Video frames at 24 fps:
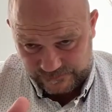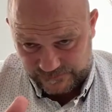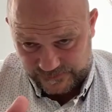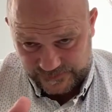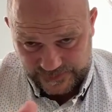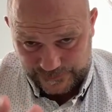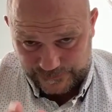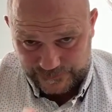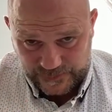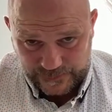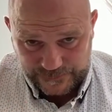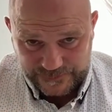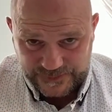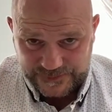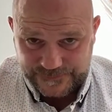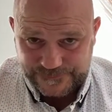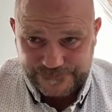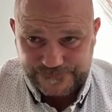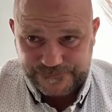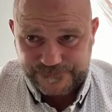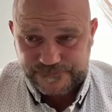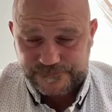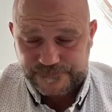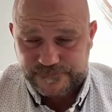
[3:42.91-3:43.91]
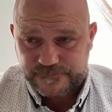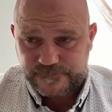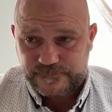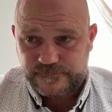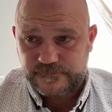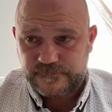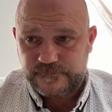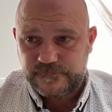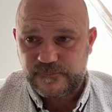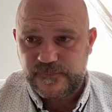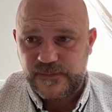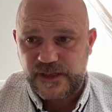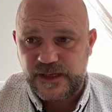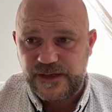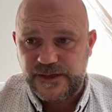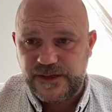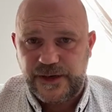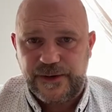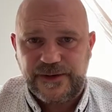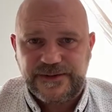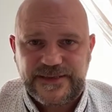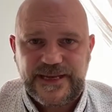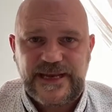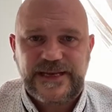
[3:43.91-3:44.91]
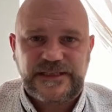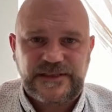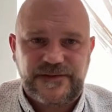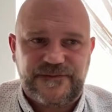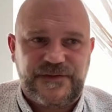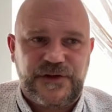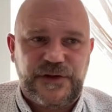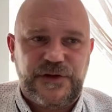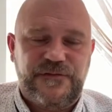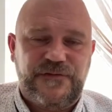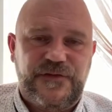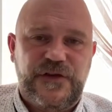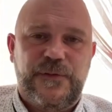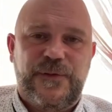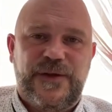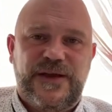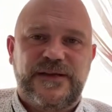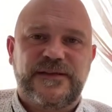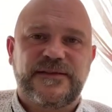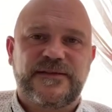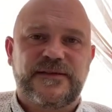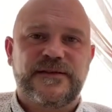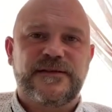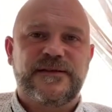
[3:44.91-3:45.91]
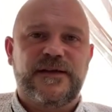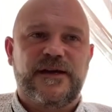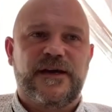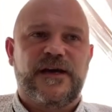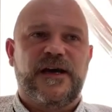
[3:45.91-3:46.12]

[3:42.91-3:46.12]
Sometimes it takes a few viewings